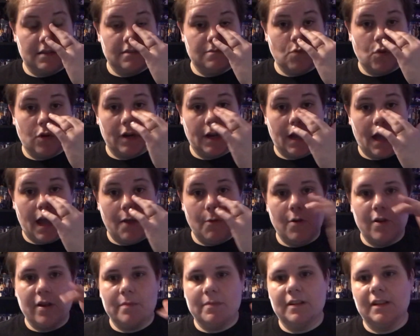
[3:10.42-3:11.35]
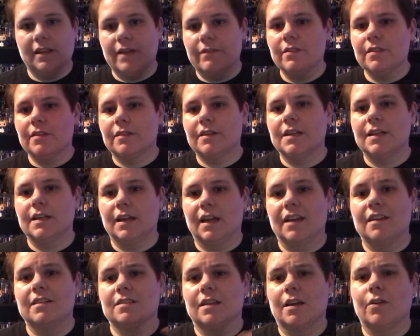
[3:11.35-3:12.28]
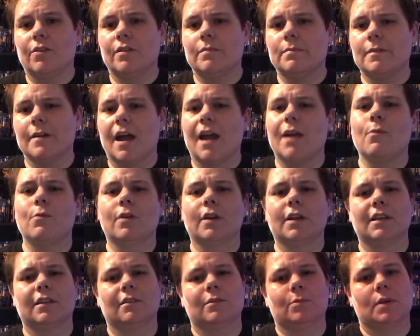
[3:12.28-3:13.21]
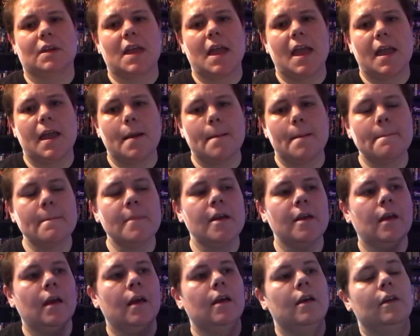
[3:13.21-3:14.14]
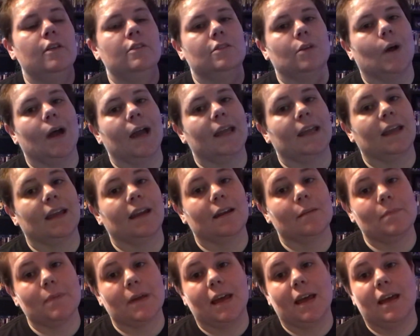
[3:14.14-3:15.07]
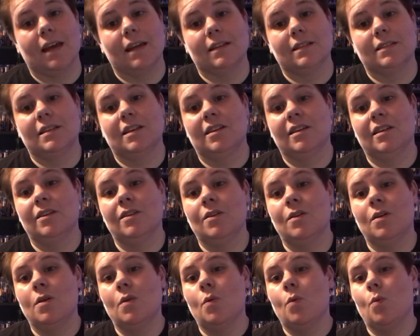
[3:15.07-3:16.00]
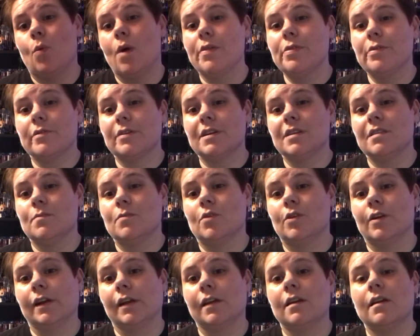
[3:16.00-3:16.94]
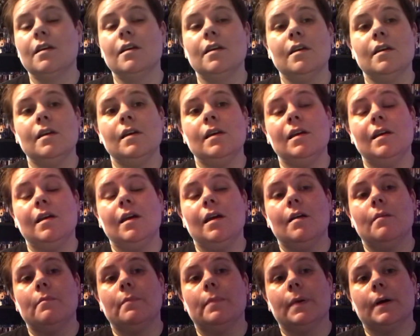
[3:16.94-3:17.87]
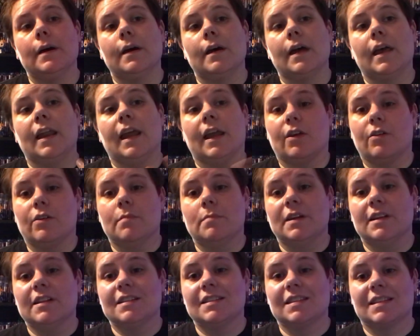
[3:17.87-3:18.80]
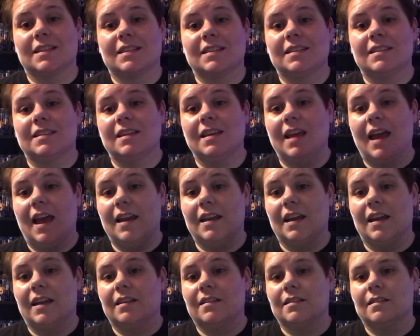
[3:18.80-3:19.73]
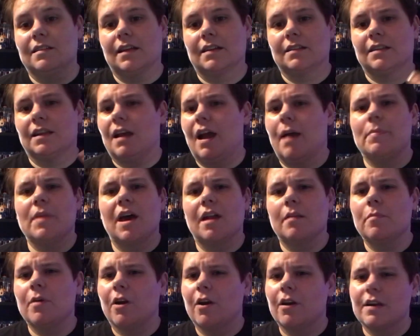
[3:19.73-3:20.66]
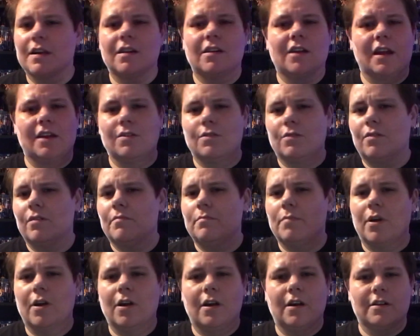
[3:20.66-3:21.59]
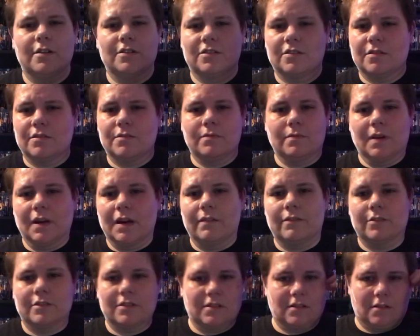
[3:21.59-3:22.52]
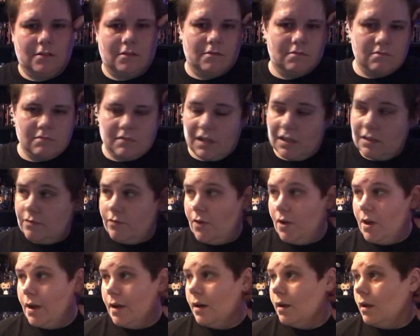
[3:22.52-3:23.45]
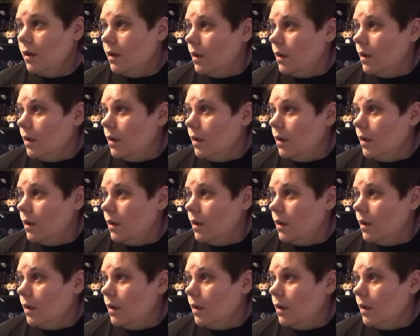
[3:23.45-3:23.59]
morning, I woke up at 11:30 at night because I work at 3 a.m. So I get up at 1:30 in the morning. And I go to bed at 6 at night the next day. I'm not a partier. I don't go to bars or whatever, so that's fine.